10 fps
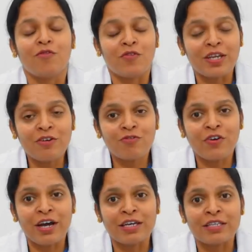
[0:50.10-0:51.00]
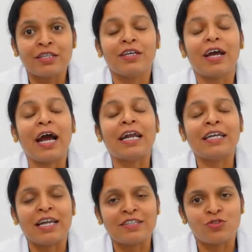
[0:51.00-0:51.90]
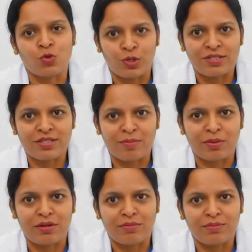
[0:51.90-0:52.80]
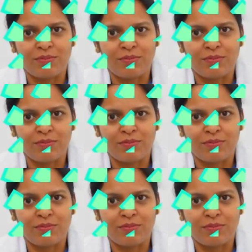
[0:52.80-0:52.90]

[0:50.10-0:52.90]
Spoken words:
very fine and less noticeable.